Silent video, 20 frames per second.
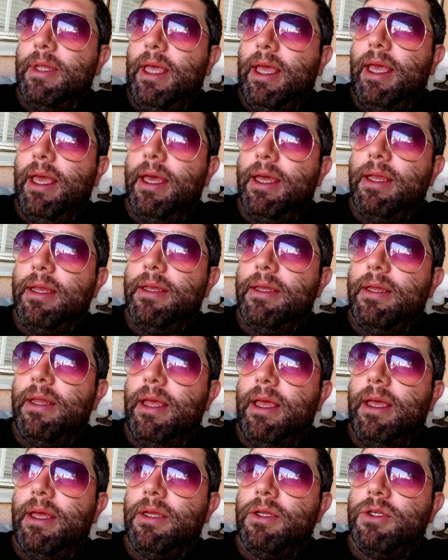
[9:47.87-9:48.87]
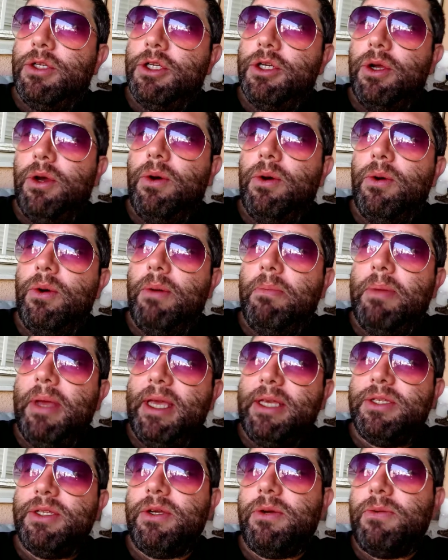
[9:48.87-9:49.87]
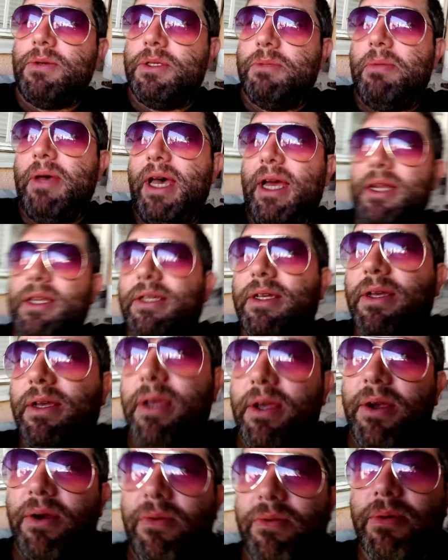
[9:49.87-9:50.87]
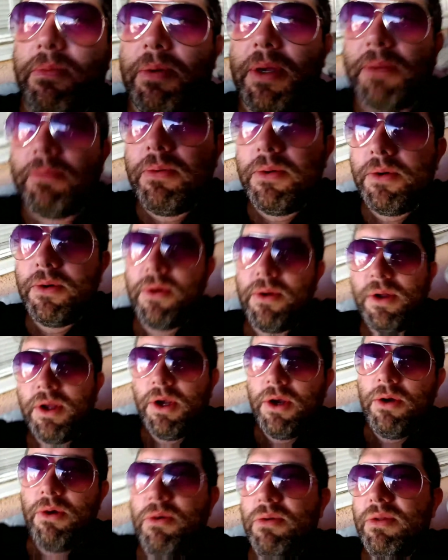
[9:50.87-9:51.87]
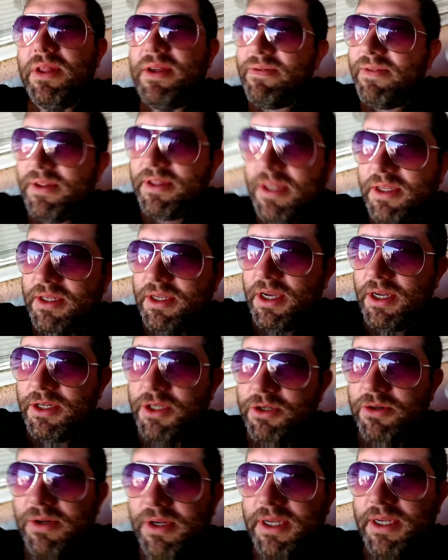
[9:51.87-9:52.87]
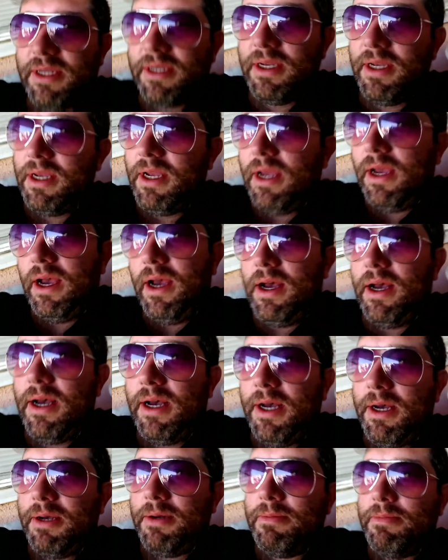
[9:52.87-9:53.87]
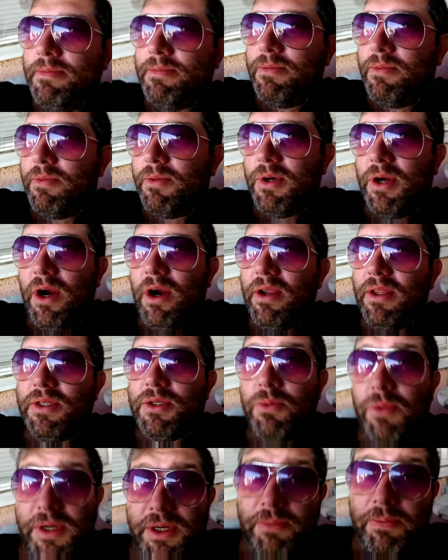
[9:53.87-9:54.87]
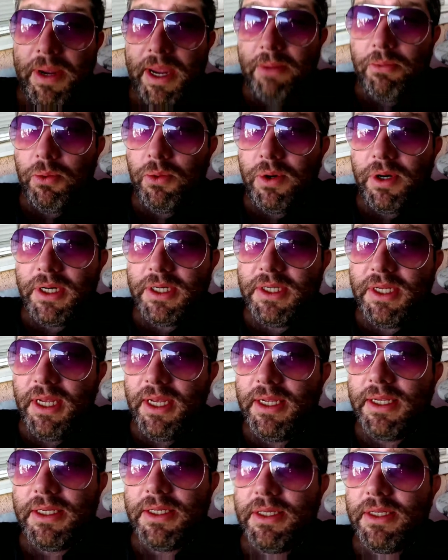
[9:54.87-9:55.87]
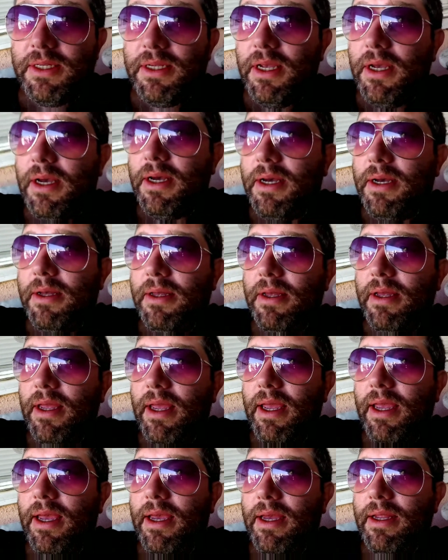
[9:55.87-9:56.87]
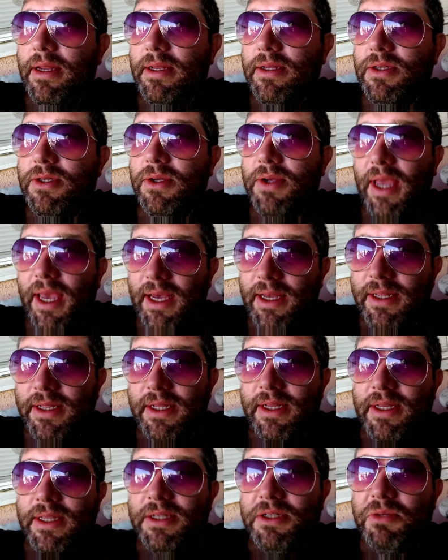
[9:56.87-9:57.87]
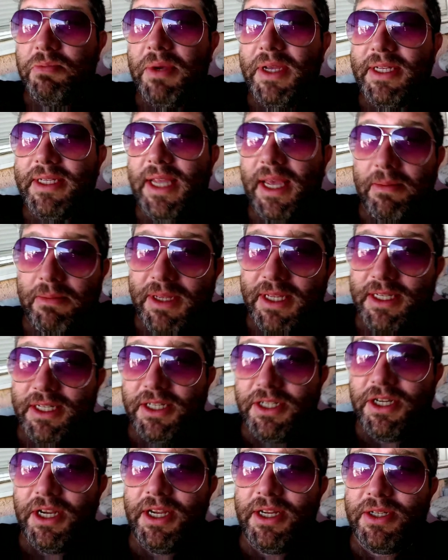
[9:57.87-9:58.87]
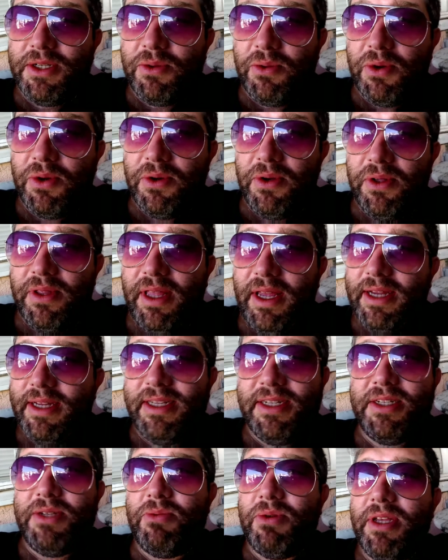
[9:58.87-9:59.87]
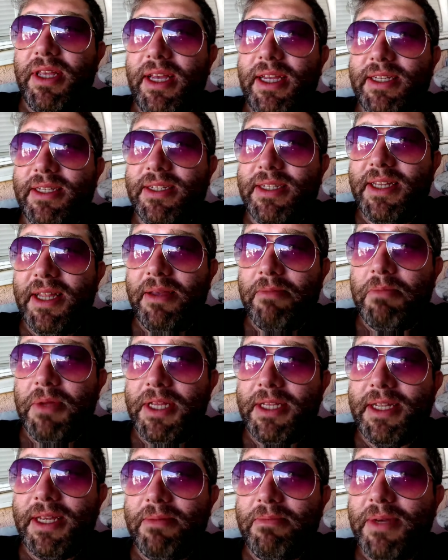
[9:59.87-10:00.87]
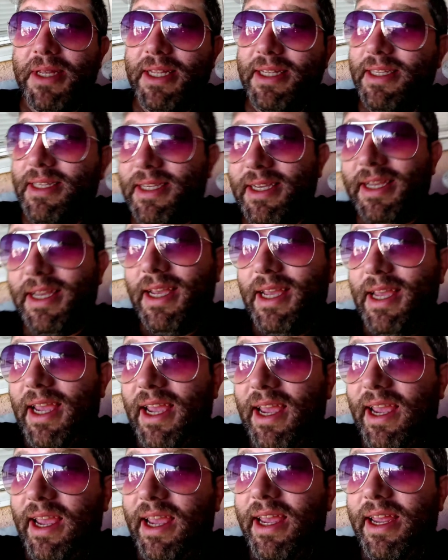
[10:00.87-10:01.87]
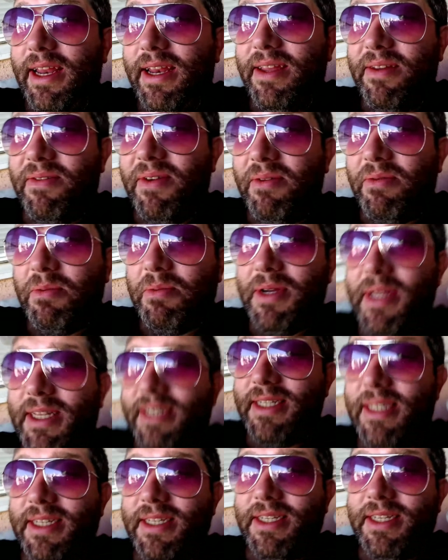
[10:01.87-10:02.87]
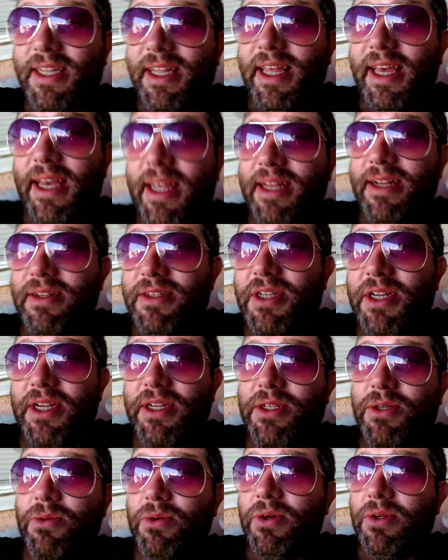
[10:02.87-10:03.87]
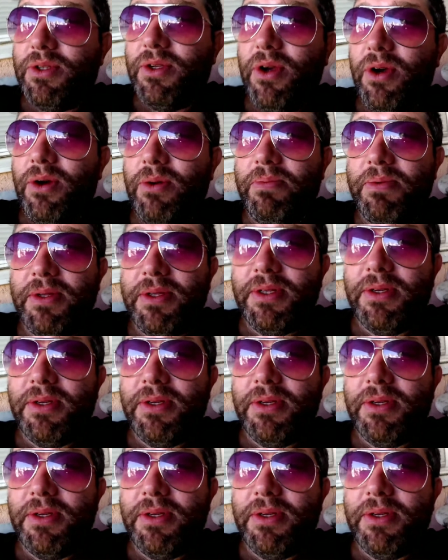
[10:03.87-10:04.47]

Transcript: and show a basic respect for people who live in this country, regardless of what your paperwork says. And So yeah, spent 10 minutes to change the world. I just realized it's been 10 minutes. And if everybody listens to that, it'll change the world. So I hope you